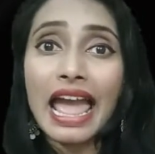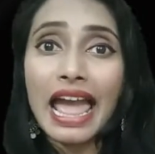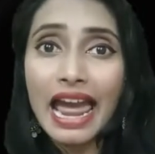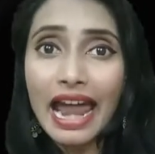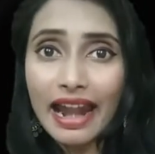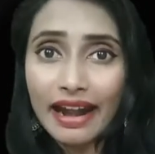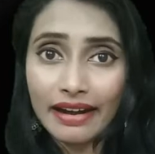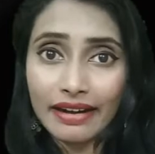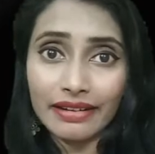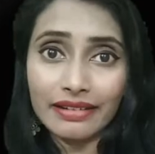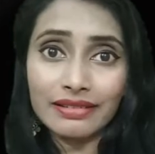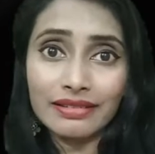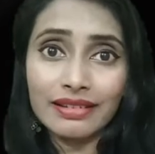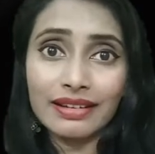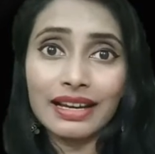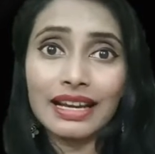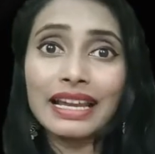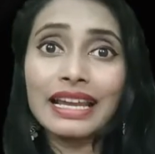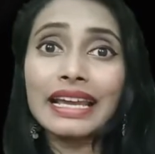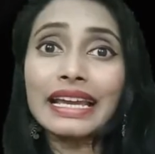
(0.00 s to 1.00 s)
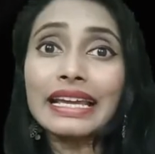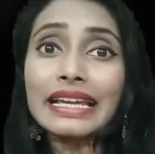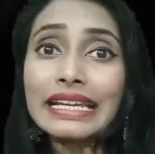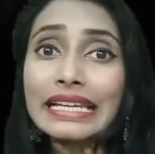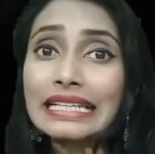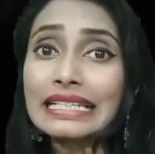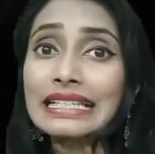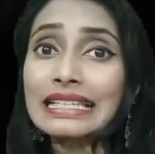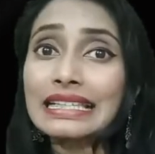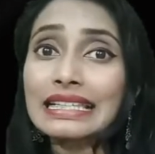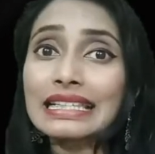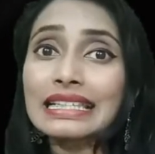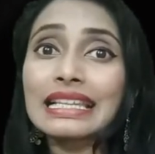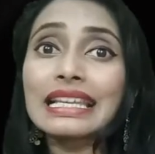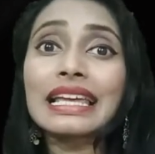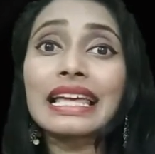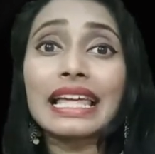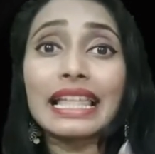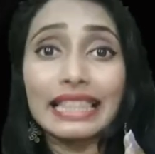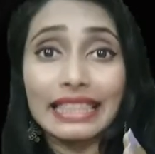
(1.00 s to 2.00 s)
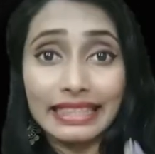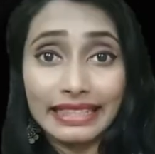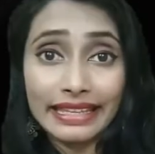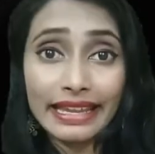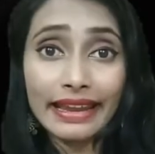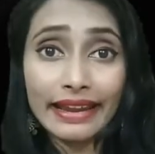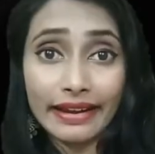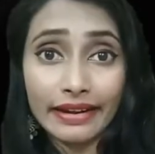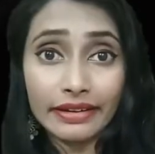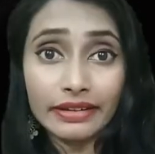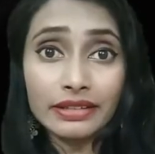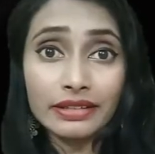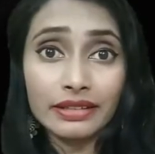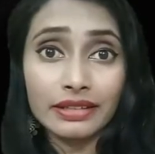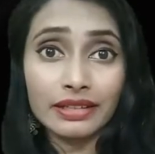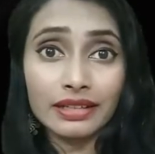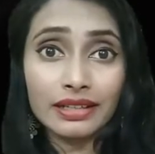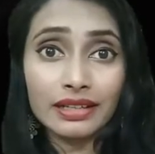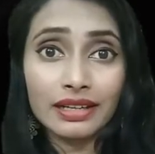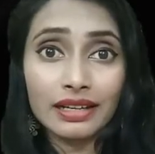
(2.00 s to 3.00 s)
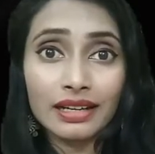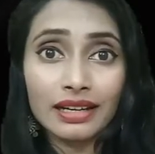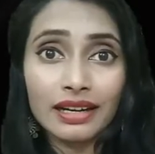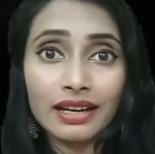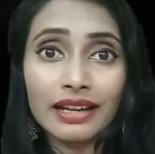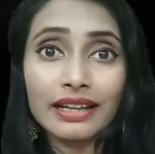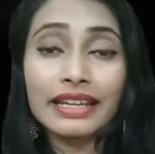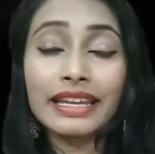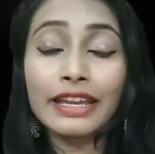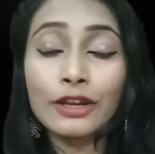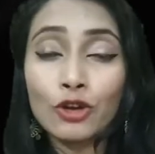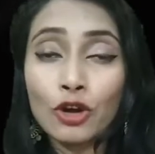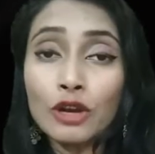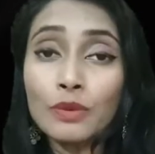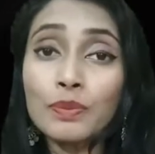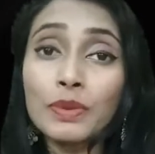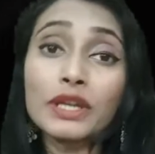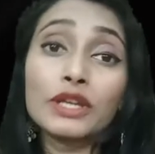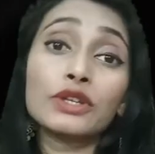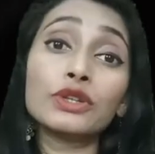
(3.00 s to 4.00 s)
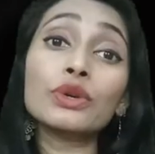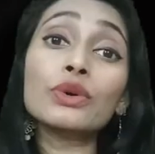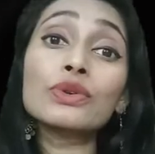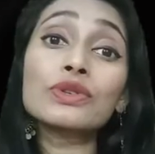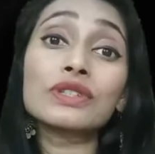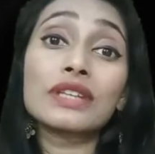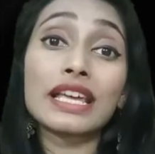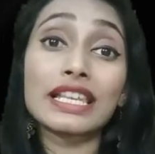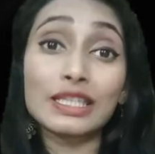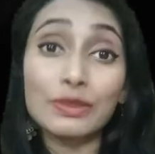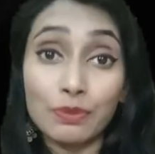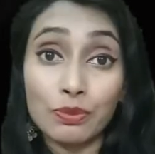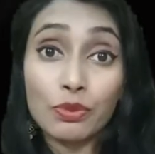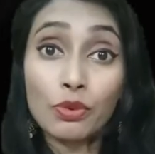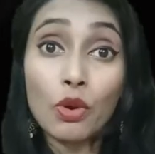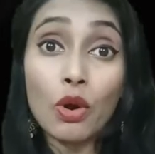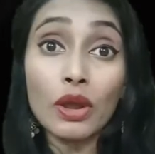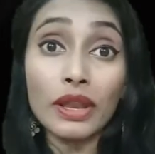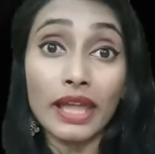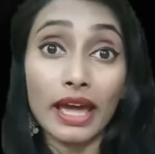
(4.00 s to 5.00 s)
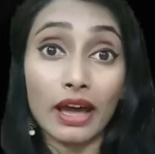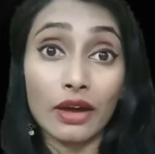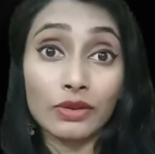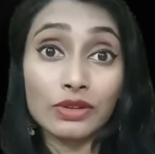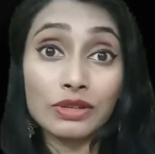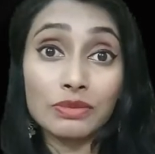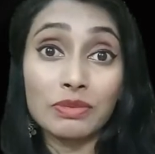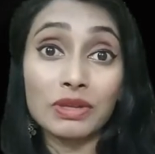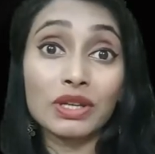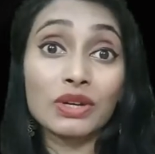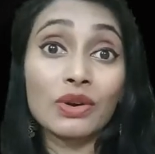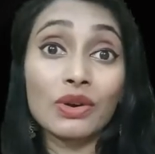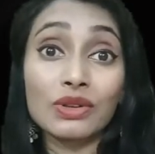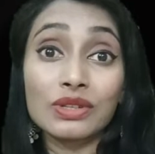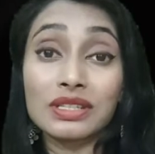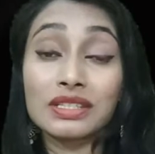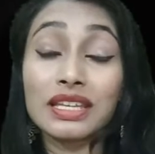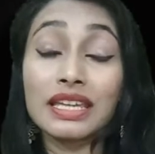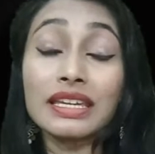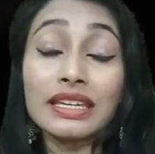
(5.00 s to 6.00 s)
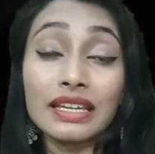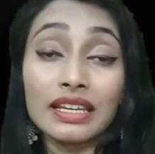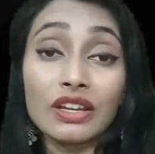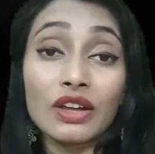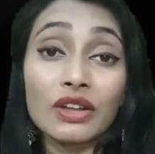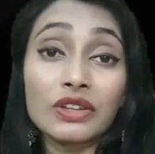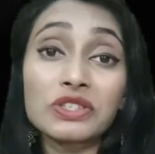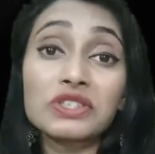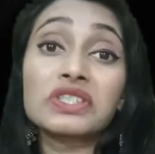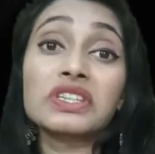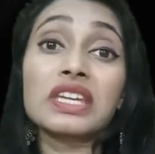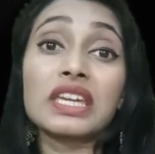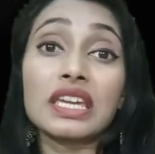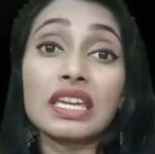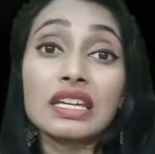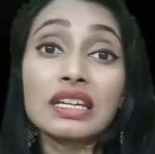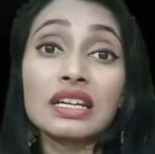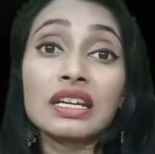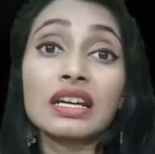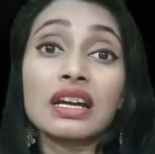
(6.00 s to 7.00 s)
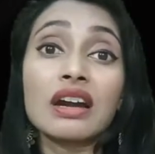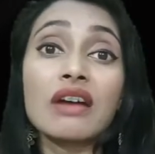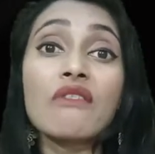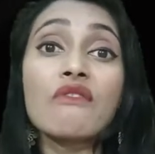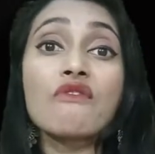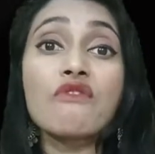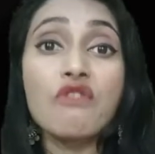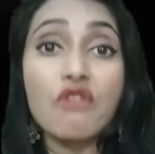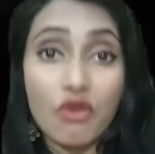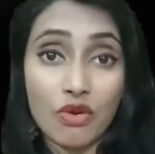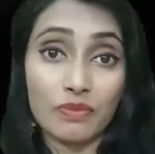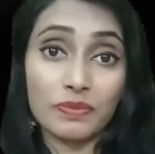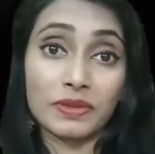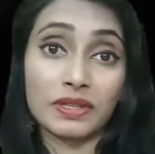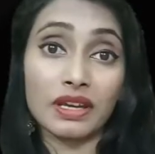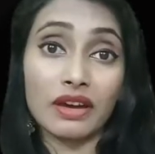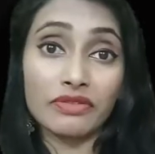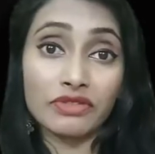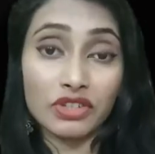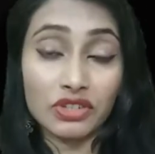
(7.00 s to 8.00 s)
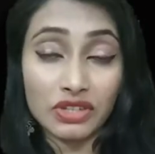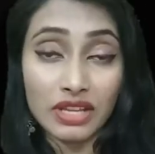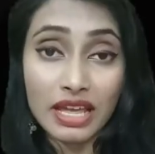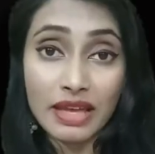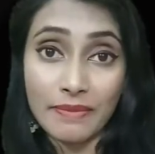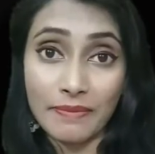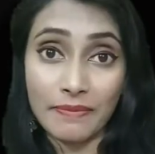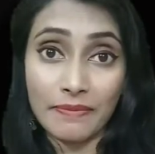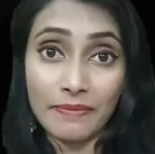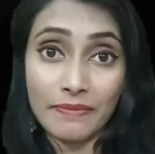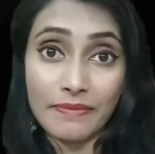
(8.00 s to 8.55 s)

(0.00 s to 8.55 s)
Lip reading: her, its, their cannot be used as pronouns because they cannot take verbs after them.